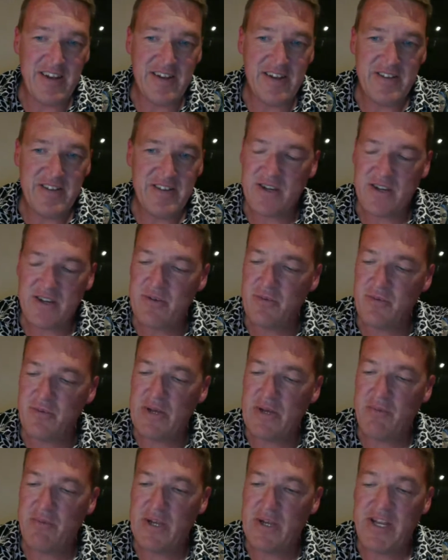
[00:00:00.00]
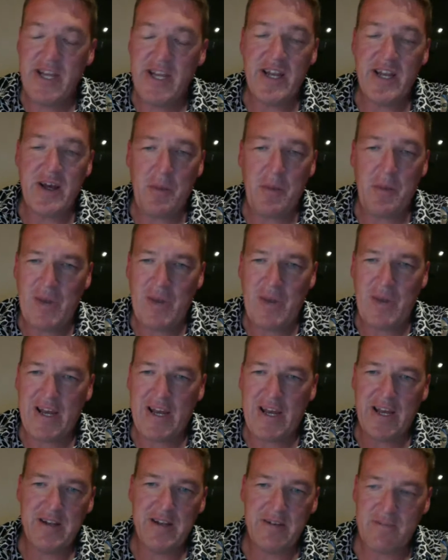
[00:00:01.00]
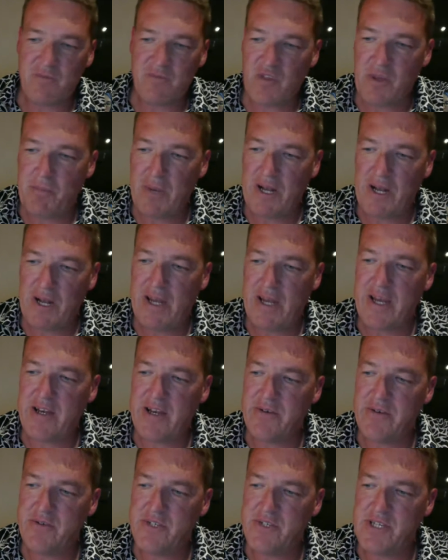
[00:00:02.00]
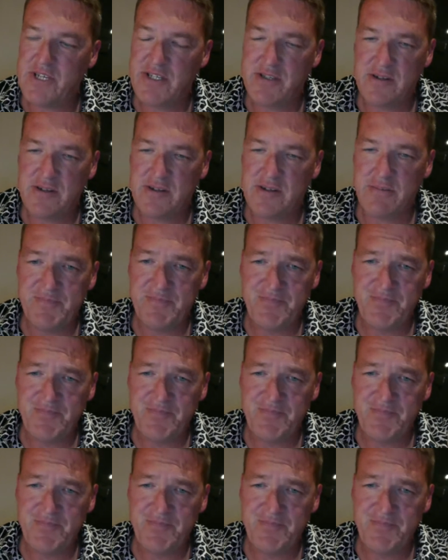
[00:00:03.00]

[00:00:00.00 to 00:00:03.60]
So we need a complete new system.